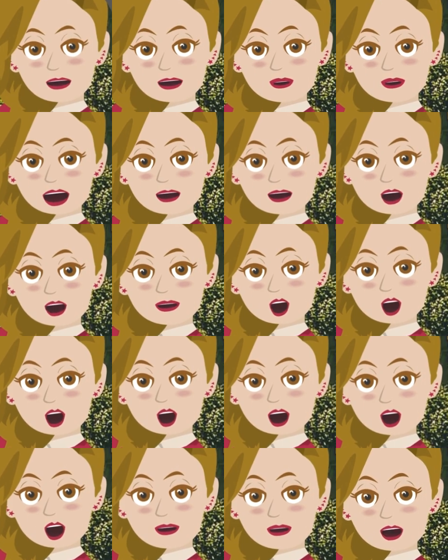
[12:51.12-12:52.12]
you're going to get the
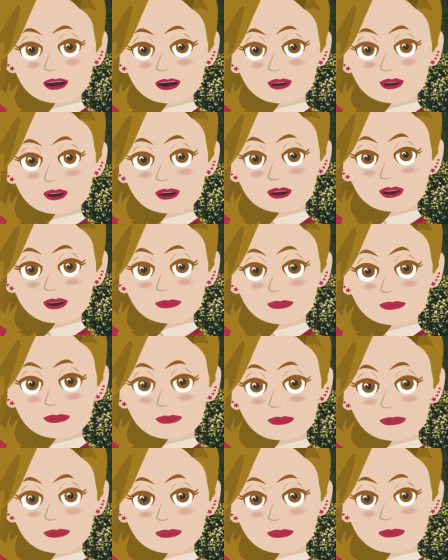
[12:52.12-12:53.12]
hang of this.
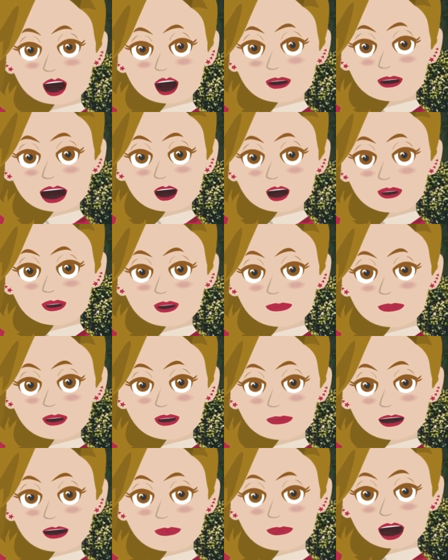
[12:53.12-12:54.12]
In fact,
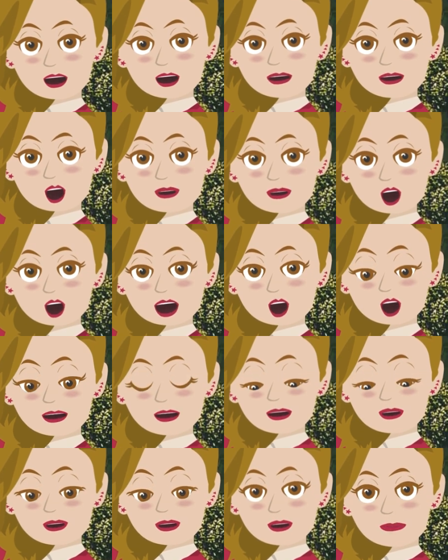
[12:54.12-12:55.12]
it's going to be so
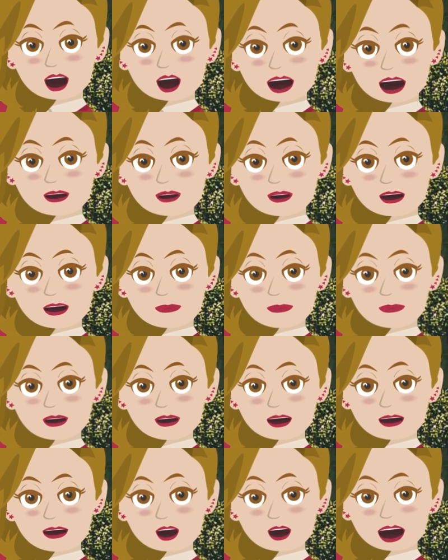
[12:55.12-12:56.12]
obvious to
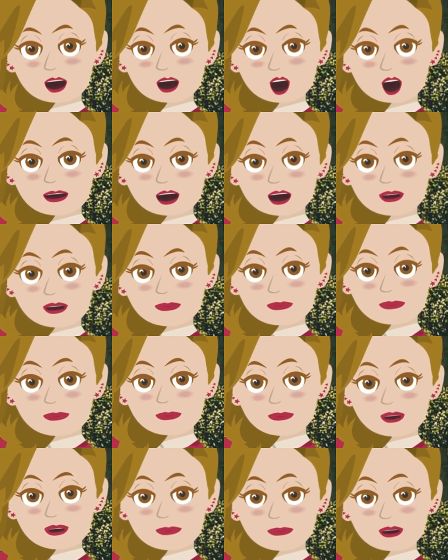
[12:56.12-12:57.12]
you. Really it is.
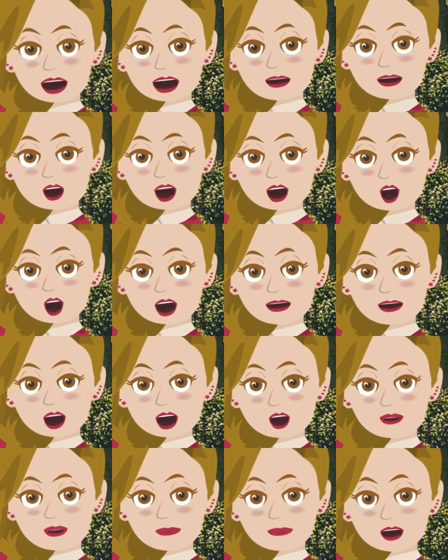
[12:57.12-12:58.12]
Don't worry
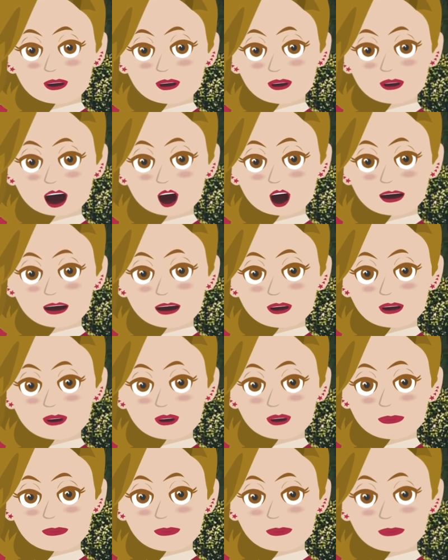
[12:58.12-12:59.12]
about a thing.
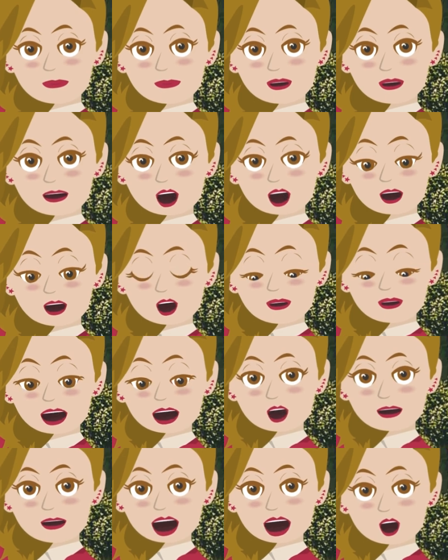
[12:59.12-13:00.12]
It's going to be
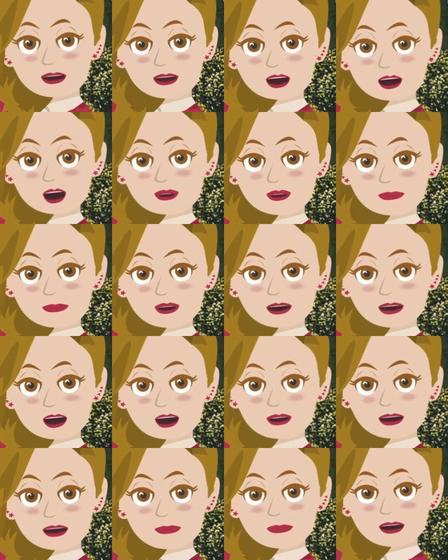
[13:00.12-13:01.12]
so obvious to
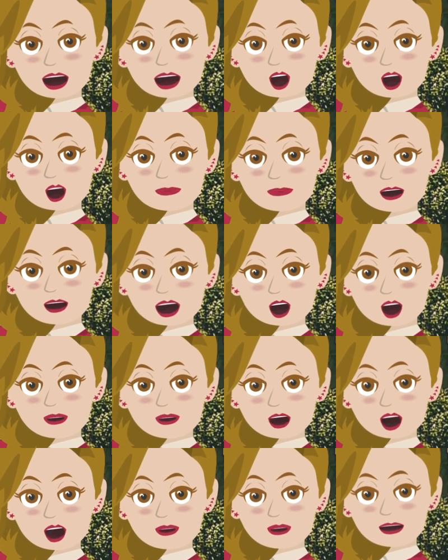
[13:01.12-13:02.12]
you what it feels
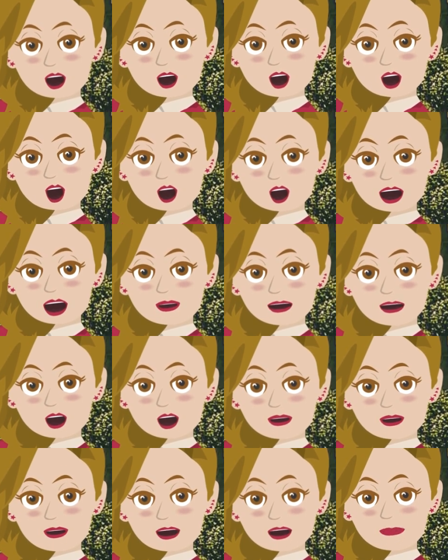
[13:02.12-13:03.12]
like when you are
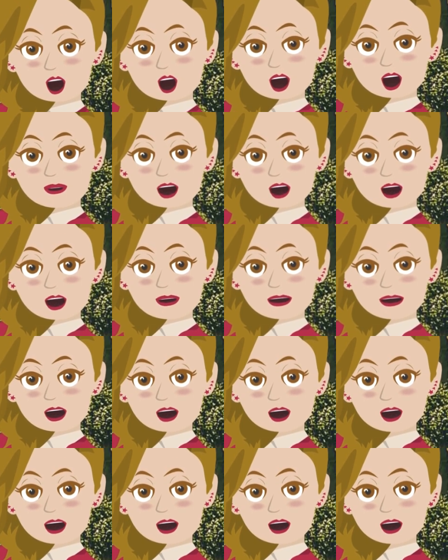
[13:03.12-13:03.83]
under the influence of